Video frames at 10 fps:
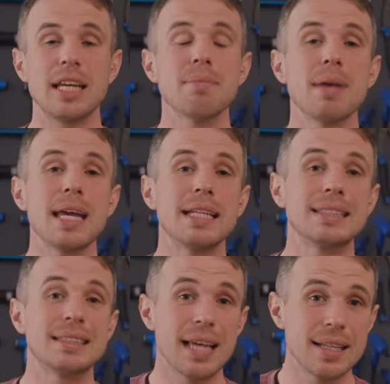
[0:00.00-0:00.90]
it made
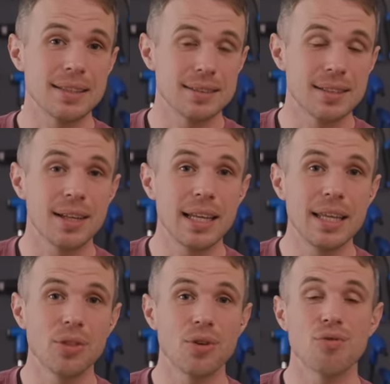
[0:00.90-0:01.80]
sense to
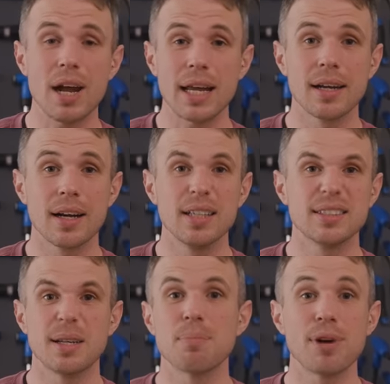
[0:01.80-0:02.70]
lean on the
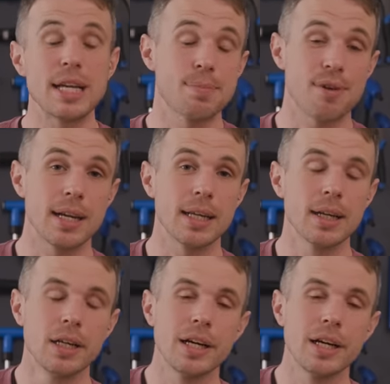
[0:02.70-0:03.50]
recognised and embraced branding